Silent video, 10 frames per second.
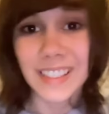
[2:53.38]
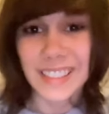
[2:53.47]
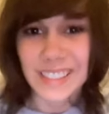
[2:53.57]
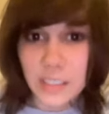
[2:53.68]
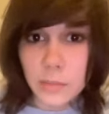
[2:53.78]
to
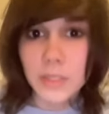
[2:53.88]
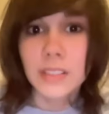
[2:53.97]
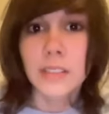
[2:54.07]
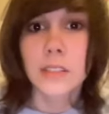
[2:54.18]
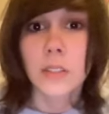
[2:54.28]
the
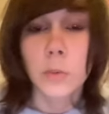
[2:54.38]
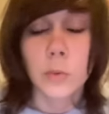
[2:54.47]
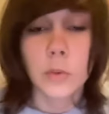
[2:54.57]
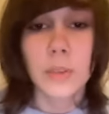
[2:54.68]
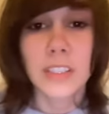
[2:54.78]
cinemas.
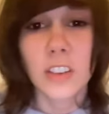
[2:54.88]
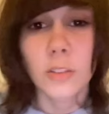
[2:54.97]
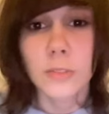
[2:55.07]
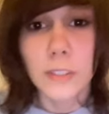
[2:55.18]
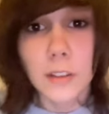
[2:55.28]
We went to
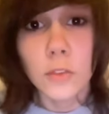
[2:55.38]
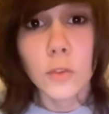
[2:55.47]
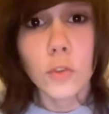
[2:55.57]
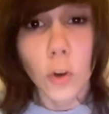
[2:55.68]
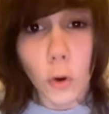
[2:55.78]
go see the
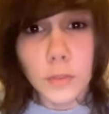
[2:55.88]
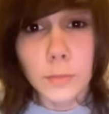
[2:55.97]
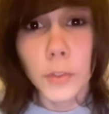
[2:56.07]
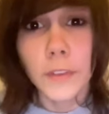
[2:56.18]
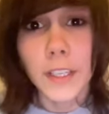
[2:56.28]
new
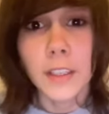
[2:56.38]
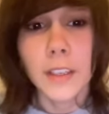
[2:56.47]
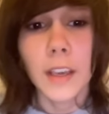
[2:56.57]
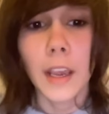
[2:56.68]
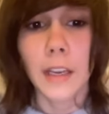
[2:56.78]
Trolls movie,
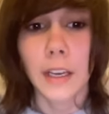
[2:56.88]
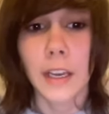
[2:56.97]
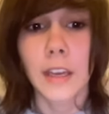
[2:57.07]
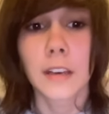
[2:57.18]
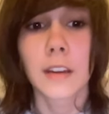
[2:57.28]
and I
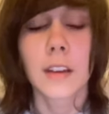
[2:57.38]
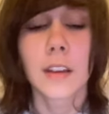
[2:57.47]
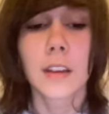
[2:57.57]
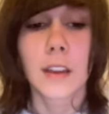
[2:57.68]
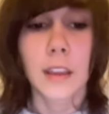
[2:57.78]
had a
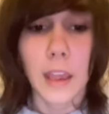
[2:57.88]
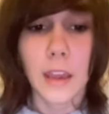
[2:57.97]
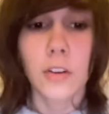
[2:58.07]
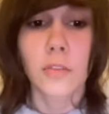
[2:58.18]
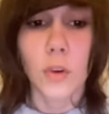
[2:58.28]

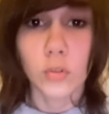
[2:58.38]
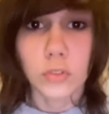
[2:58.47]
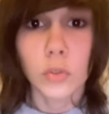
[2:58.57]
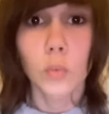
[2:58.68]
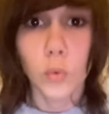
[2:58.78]
can of
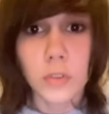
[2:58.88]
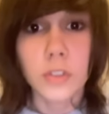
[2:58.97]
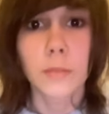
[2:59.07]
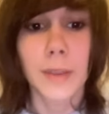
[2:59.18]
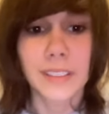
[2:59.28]
Ultra
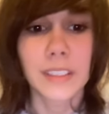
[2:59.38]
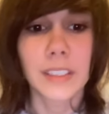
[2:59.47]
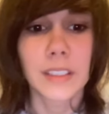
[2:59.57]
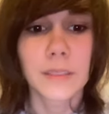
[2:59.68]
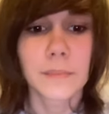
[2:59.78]
Watermelon.